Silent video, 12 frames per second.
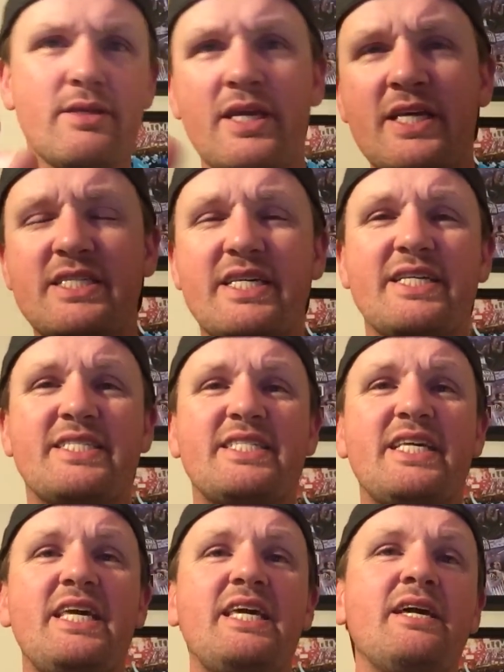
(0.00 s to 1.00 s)
easy to
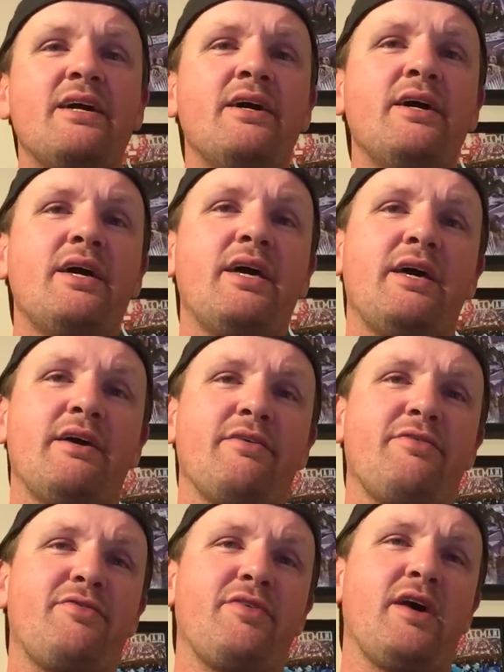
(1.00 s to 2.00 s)
see
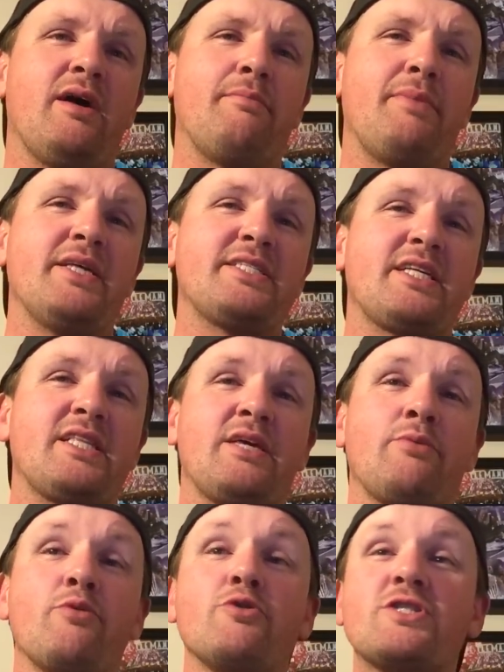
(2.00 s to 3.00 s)
if um,
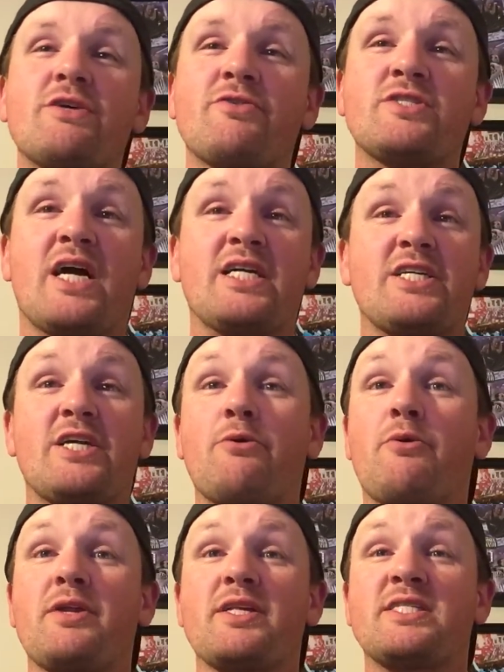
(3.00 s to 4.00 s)
basically Rusev was actually
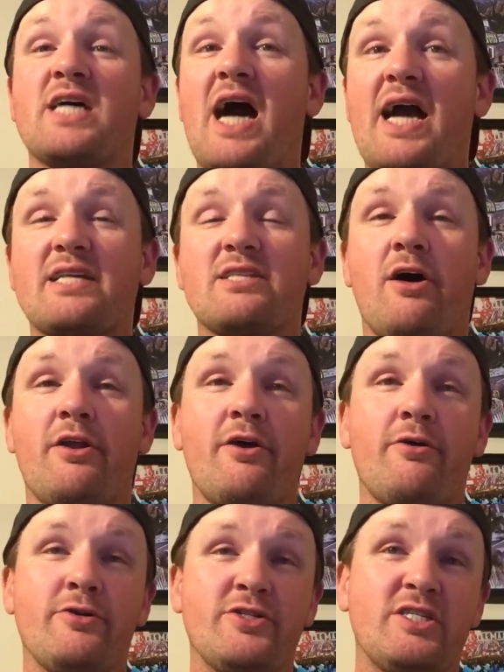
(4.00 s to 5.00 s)
going to attack
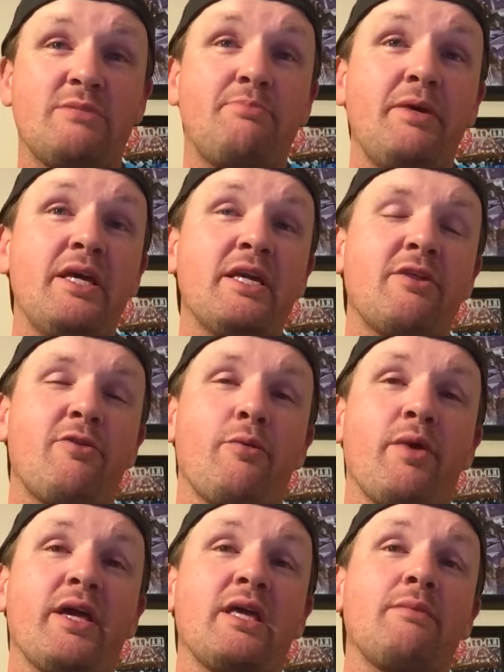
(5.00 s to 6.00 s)
Lana or just be into the
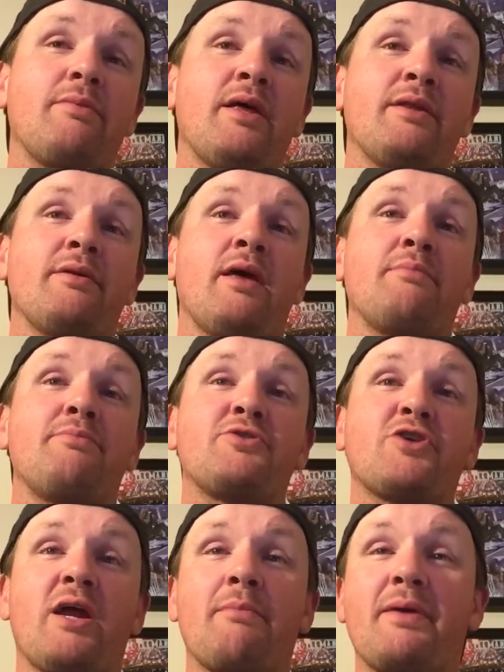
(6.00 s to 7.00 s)
ring and, and, and
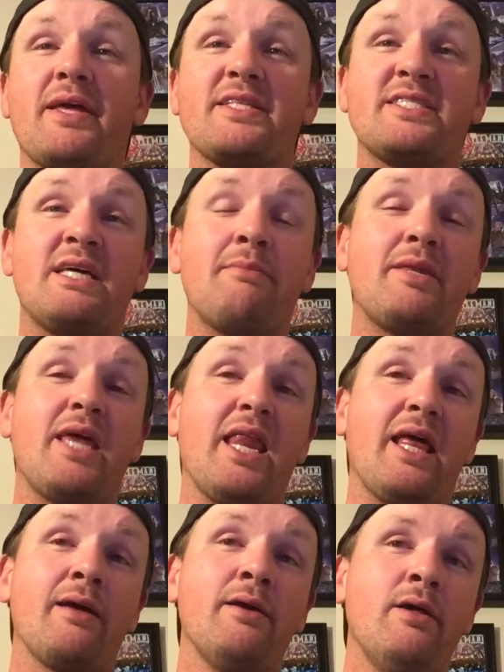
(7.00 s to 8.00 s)
try and be
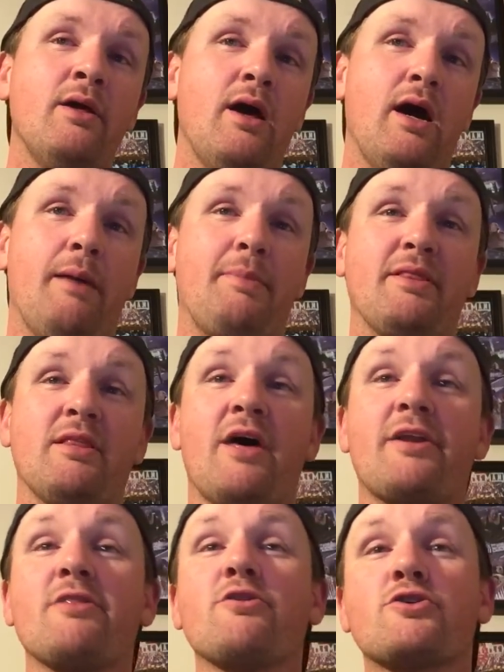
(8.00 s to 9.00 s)
intimidating. Uh, but
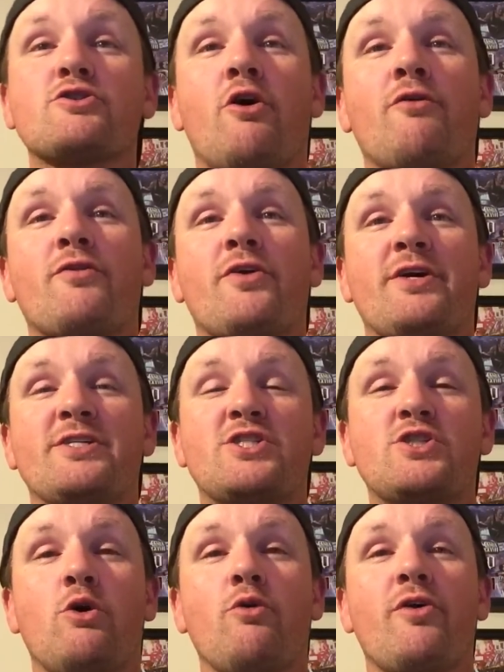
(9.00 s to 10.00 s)
Lana looked over his
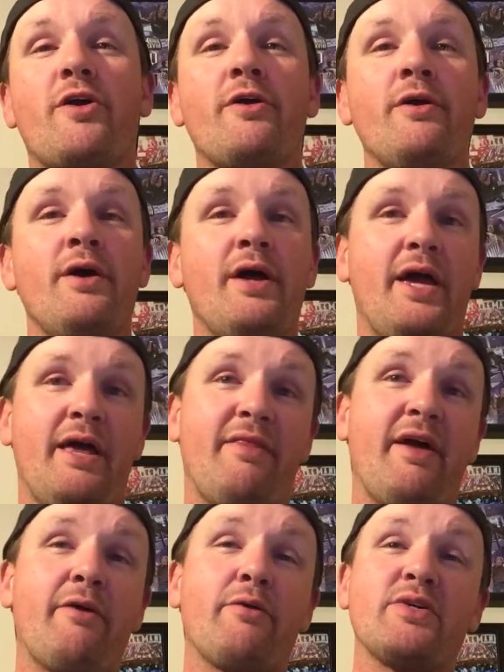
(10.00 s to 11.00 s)
shoulder,
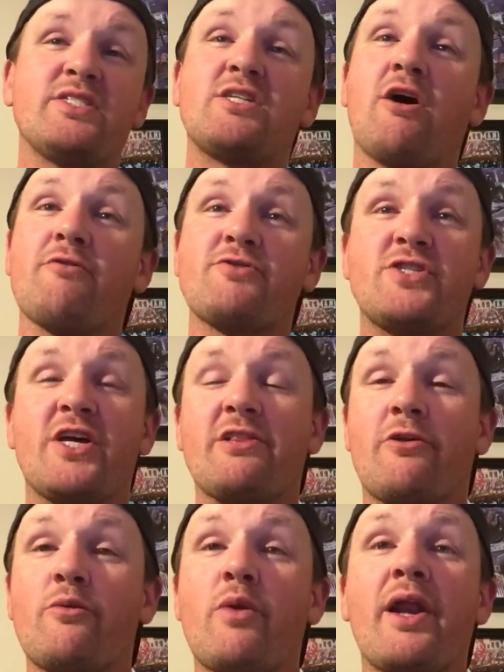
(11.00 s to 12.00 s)
and there was Dolph
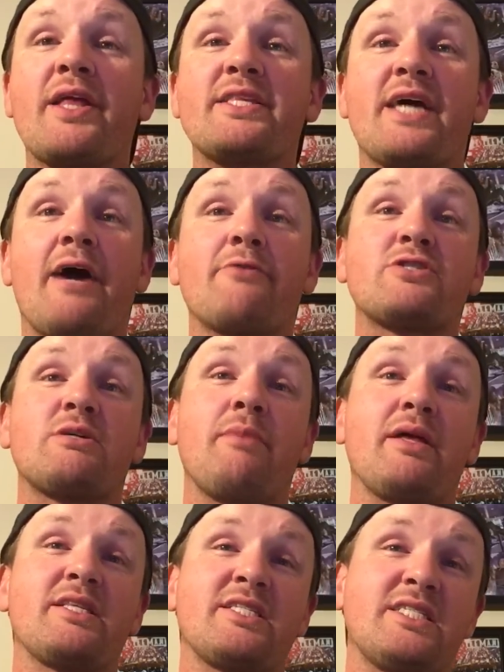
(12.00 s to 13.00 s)
Ziggler running down to
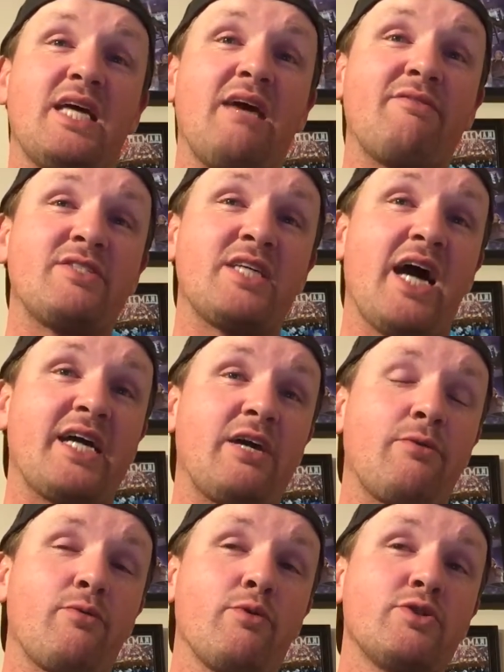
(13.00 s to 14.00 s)
make the save,
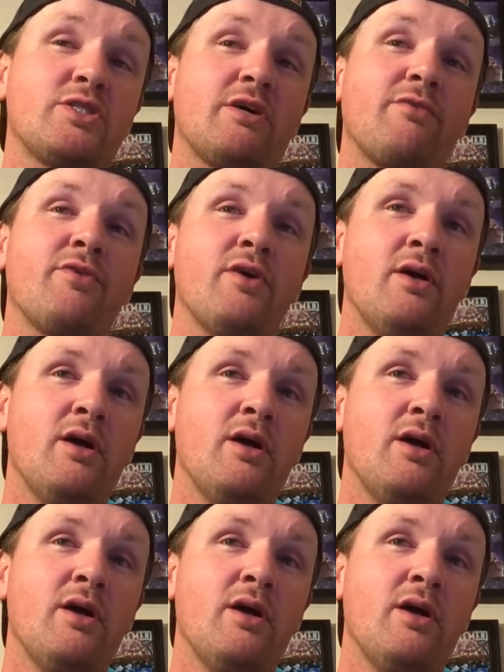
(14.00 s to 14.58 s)
attacking Rusev.